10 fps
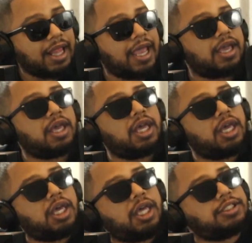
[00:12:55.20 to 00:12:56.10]
like
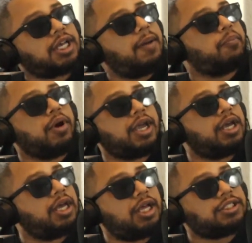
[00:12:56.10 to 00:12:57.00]
his
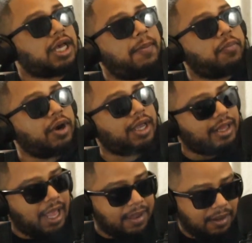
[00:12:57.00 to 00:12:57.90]

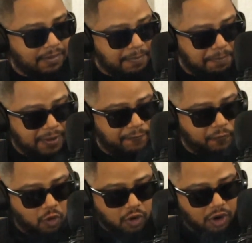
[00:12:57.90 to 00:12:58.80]
upbringing, like
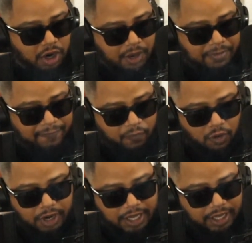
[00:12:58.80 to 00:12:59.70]
before
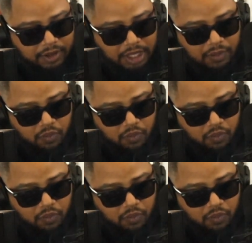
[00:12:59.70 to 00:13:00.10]
he